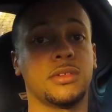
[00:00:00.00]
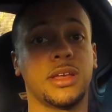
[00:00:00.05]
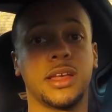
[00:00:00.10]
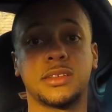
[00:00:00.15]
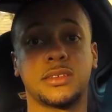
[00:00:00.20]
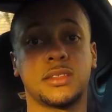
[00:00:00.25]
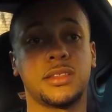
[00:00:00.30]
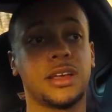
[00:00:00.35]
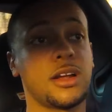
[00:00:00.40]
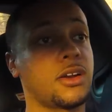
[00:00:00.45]

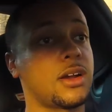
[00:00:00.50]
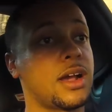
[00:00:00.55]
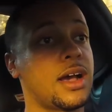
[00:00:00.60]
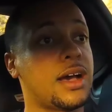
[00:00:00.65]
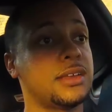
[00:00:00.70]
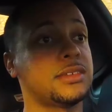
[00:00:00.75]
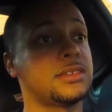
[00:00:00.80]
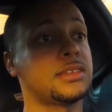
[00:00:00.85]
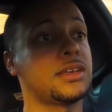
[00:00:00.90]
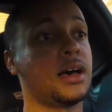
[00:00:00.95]
It's there,
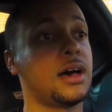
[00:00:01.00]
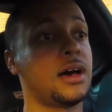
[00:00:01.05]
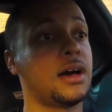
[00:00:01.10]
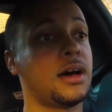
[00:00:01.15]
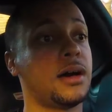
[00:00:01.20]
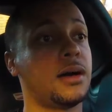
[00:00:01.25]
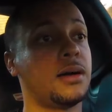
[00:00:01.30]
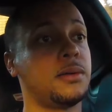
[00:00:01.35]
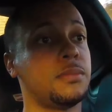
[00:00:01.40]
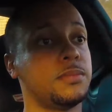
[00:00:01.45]
guys.
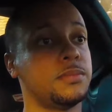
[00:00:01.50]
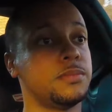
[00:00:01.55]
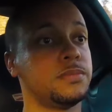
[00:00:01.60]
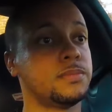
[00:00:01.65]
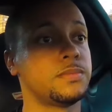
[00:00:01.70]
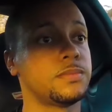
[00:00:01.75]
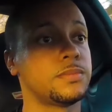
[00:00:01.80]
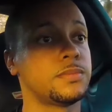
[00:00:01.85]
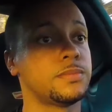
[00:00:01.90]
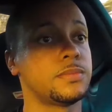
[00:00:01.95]

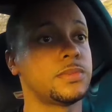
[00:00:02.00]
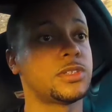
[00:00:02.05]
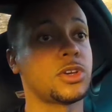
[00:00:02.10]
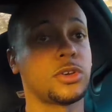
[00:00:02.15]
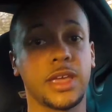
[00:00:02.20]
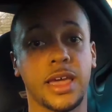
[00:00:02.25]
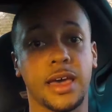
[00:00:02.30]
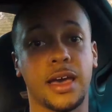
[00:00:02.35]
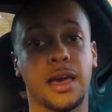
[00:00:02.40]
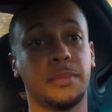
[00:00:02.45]

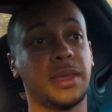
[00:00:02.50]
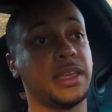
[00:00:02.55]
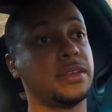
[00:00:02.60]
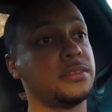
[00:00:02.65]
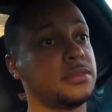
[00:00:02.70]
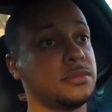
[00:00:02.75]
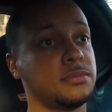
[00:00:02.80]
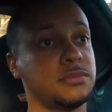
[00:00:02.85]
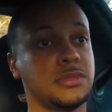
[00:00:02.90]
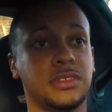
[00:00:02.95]
So yeah, I
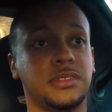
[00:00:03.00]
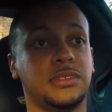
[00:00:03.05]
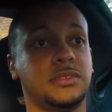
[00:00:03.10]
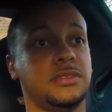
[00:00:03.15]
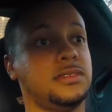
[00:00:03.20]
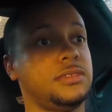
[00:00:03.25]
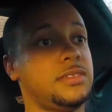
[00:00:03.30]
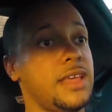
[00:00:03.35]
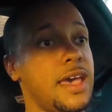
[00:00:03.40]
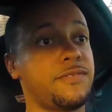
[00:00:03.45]
mean,
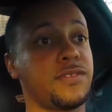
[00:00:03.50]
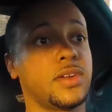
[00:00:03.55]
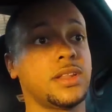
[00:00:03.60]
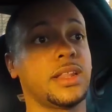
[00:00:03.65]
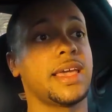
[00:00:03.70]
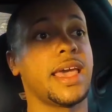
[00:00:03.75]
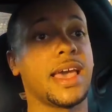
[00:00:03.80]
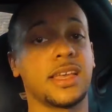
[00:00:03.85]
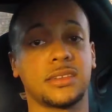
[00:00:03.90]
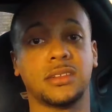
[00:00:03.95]

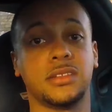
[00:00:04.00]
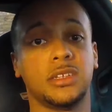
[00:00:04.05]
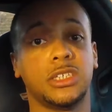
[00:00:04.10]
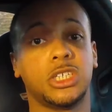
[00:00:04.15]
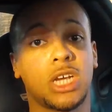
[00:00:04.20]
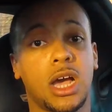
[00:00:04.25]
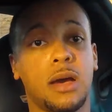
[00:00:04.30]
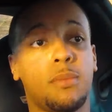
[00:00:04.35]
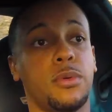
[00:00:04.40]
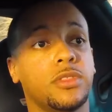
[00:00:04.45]
definitely
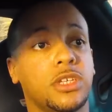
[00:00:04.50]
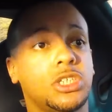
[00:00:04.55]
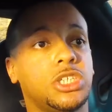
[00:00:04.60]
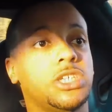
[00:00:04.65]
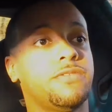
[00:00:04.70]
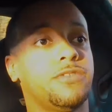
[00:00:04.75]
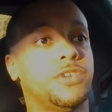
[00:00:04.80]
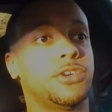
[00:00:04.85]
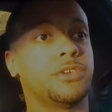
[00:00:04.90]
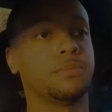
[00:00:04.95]
excellent job on the
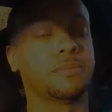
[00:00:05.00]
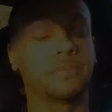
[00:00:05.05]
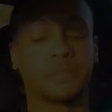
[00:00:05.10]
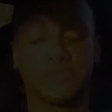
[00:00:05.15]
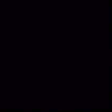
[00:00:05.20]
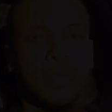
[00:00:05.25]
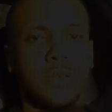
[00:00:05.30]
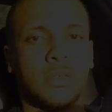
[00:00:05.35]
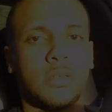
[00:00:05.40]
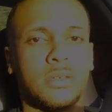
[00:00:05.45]
shifter.
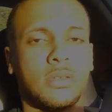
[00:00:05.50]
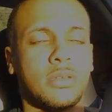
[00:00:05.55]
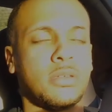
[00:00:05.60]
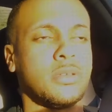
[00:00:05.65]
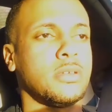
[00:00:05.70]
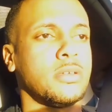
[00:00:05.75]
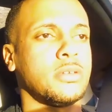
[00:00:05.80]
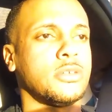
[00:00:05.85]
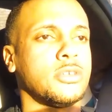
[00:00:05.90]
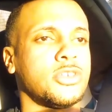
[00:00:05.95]

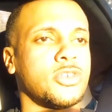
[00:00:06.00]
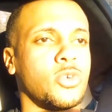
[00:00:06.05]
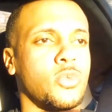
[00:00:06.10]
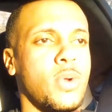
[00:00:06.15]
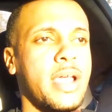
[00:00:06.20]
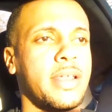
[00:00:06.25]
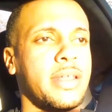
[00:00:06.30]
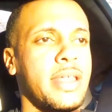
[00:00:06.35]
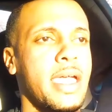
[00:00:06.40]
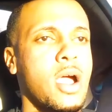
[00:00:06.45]
So
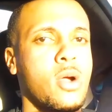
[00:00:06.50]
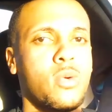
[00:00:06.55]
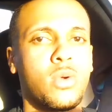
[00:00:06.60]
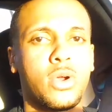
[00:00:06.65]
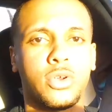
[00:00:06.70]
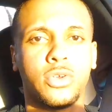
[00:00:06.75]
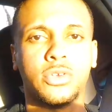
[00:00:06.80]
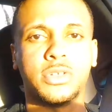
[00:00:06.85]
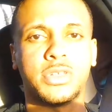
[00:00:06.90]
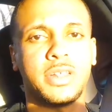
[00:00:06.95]
right now
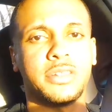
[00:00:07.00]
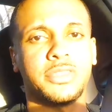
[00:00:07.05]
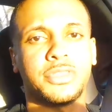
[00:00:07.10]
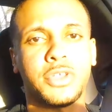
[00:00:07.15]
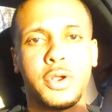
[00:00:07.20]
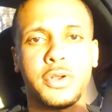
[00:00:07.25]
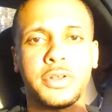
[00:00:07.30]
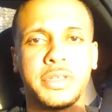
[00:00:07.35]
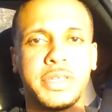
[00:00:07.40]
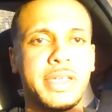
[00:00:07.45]
we're cruising in
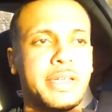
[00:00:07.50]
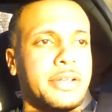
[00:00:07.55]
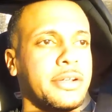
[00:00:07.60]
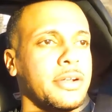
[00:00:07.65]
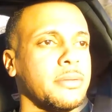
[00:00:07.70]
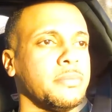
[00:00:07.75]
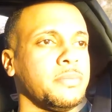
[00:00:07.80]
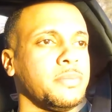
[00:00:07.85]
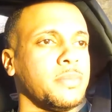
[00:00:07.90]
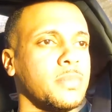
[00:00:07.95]
third
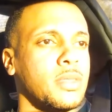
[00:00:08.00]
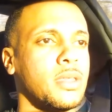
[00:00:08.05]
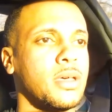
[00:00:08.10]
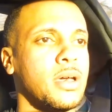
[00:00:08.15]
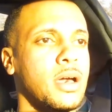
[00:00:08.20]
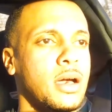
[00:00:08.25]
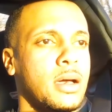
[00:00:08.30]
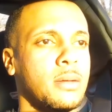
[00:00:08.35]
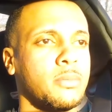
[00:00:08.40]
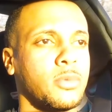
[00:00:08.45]
gear,
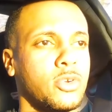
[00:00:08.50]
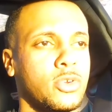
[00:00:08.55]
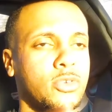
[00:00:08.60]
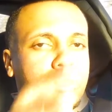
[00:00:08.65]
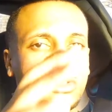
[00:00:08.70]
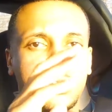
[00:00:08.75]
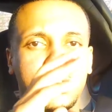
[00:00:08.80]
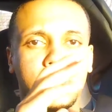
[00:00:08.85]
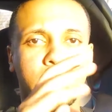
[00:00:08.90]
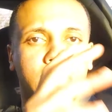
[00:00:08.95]

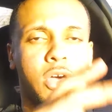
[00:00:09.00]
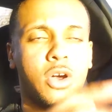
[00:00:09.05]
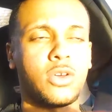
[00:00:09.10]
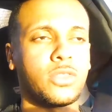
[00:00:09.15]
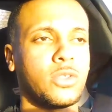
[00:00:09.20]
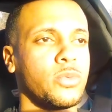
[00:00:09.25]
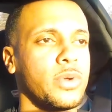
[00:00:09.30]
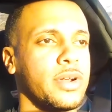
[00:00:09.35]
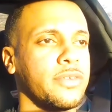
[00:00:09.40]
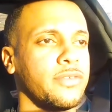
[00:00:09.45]
cruising
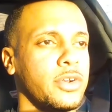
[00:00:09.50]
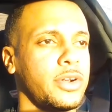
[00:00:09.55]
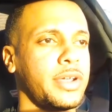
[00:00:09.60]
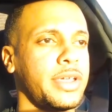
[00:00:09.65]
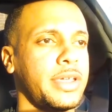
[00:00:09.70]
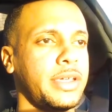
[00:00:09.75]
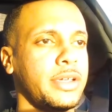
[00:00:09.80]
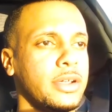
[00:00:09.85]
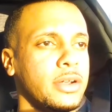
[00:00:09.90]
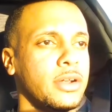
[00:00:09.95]
along the river
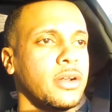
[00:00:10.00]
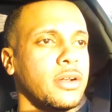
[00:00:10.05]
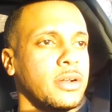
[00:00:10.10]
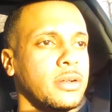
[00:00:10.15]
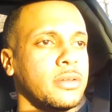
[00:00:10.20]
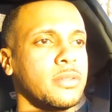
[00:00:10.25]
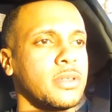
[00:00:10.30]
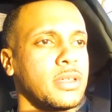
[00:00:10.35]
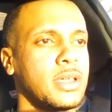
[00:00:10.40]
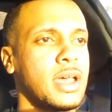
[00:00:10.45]

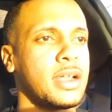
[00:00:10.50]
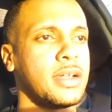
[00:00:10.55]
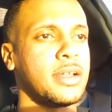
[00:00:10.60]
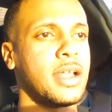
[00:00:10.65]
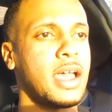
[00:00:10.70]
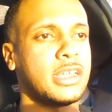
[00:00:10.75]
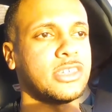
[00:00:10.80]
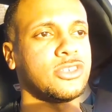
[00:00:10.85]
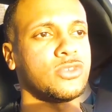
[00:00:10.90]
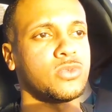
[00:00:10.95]
here. Got a
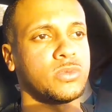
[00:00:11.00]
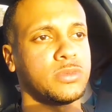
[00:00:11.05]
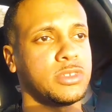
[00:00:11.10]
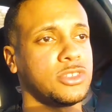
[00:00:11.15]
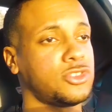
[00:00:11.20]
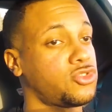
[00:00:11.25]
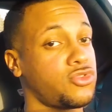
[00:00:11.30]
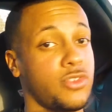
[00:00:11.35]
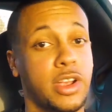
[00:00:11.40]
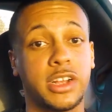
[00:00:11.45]
nice
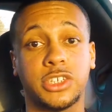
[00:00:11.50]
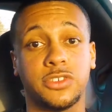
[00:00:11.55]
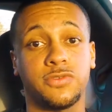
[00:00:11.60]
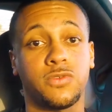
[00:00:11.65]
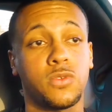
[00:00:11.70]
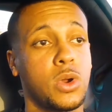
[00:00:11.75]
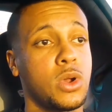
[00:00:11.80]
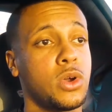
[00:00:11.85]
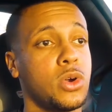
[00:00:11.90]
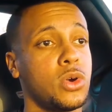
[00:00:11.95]
stretch
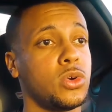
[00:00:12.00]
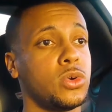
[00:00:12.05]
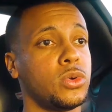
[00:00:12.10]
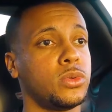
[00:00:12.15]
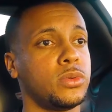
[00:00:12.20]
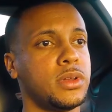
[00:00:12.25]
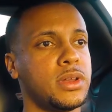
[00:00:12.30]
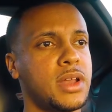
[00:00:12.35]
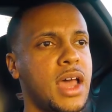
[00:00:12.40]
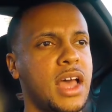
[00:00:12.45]
of
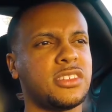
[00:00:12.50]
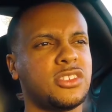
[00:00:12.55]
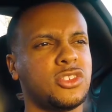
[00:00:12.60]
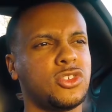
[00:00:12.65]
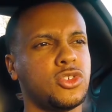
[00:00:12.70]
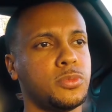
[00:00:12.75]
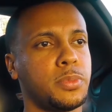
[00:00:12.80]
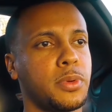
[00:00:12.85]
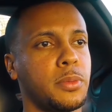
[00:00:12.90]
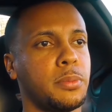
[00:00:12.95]
road, not
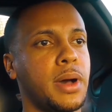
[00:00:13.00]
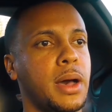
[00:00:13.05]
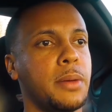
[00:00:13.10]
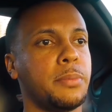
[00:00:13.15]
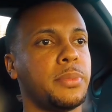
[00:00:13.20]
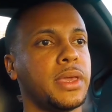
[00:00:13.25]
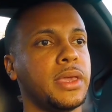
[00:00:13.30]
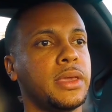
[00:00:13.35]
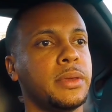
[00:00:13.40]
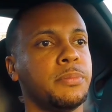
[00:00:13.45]
super
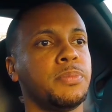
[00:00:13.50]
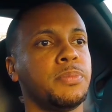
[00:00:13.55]
bumpy.